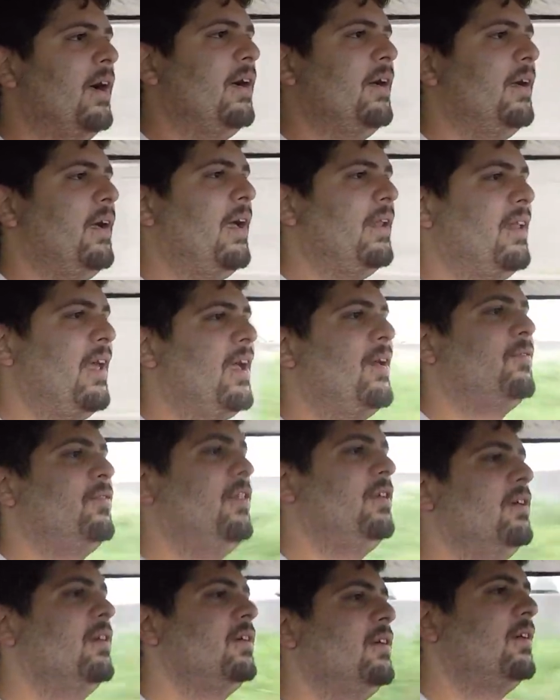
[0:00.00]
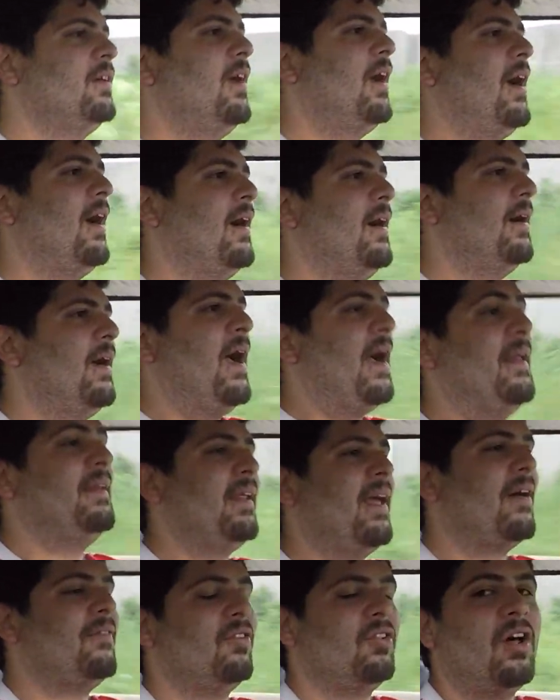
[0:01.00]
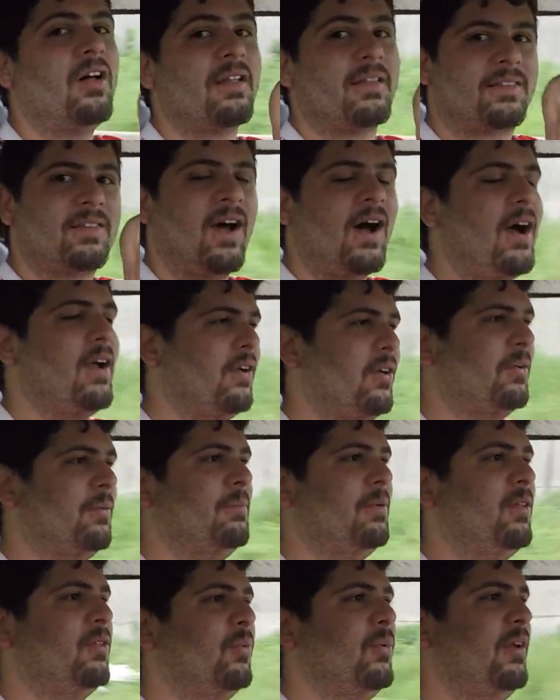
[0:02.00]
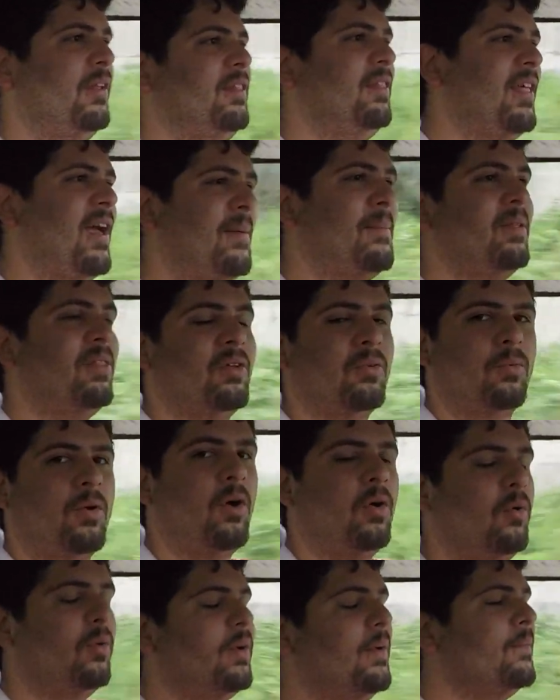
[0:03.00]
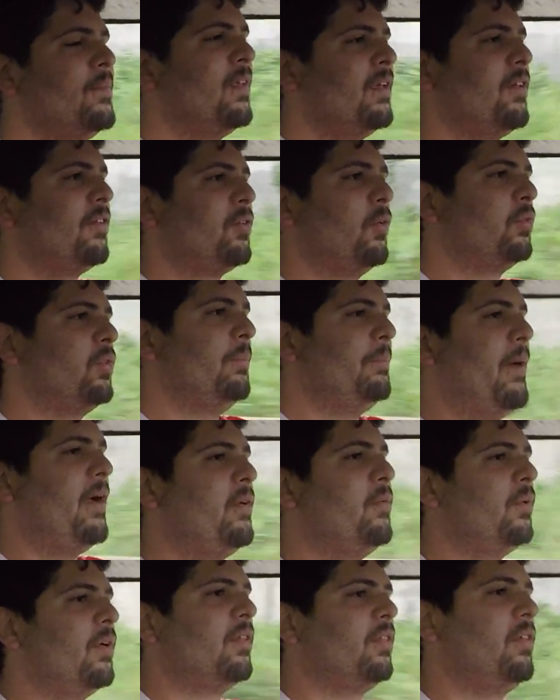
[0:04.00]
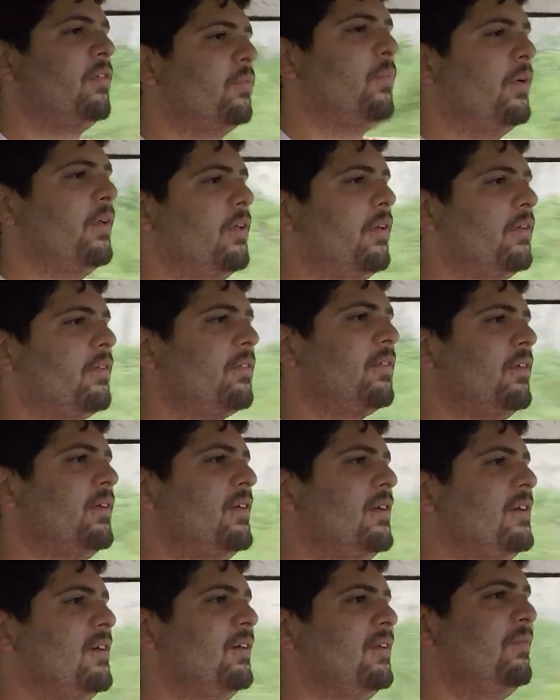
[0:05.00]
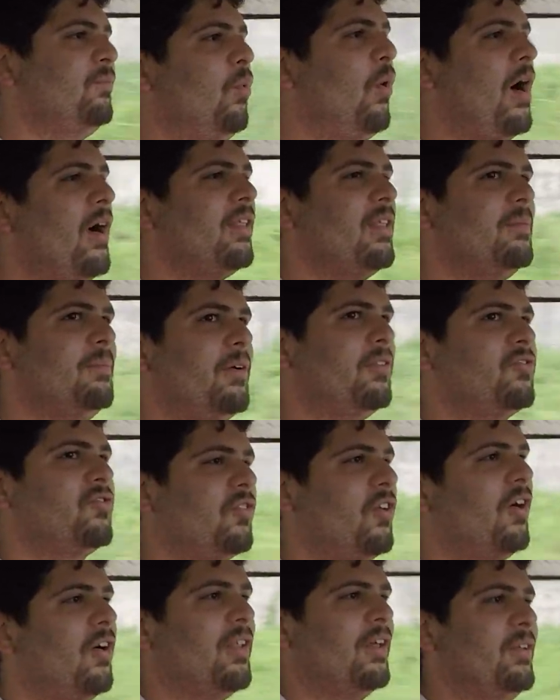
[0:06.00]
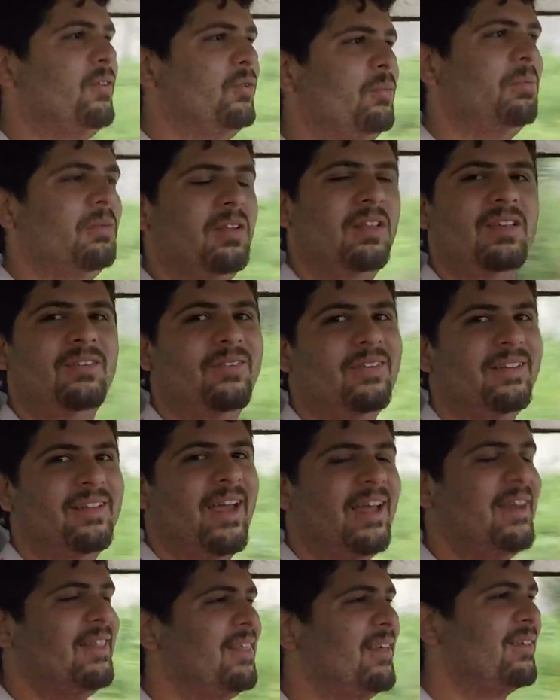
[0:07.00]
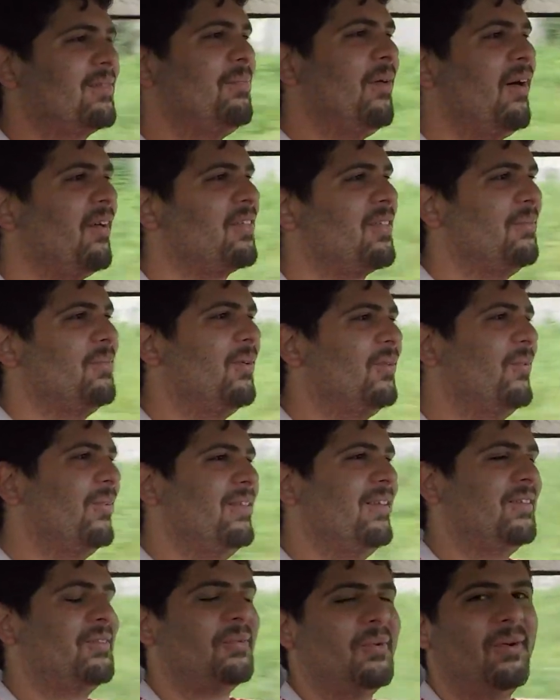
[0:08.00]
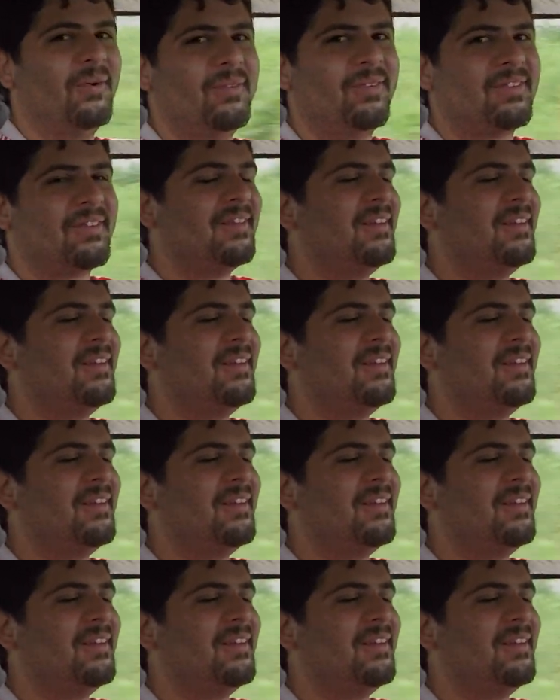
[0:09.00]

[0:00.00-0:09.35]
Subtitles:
and heavy, and they have a lot of tire between them and the road. So to bend one of these wheels, while in Montreal I do believe anything's possible with these roads,